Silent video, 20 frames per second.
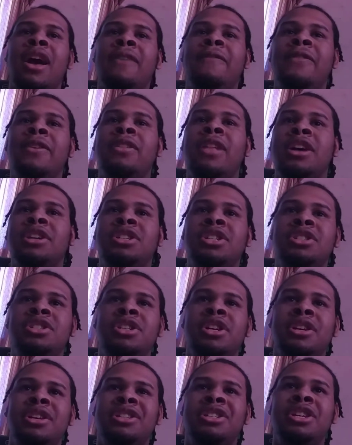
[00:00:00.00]
I feel like she's
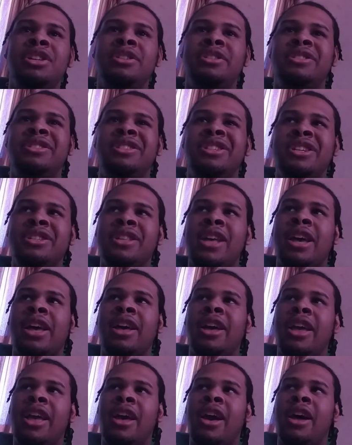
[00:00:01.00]
just
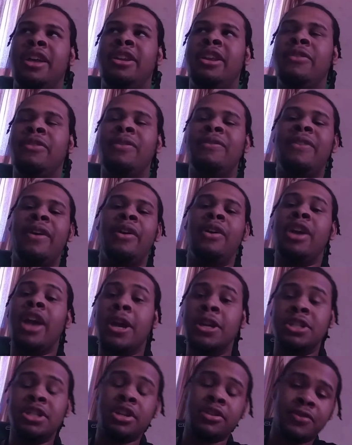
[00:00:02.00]
like a different
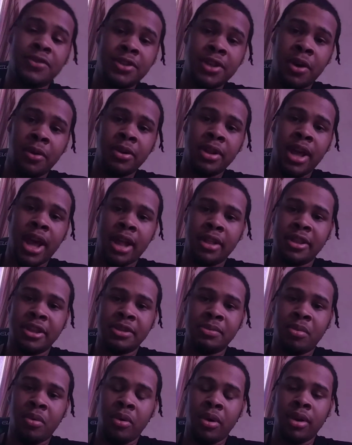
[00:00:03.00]
variation of Sonya at
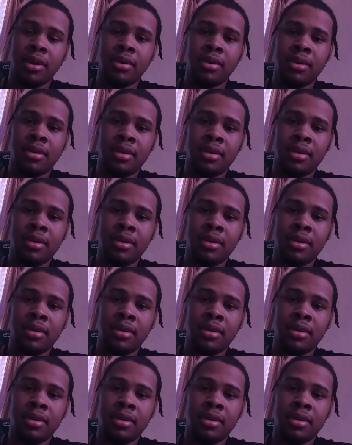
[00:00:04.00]
this point.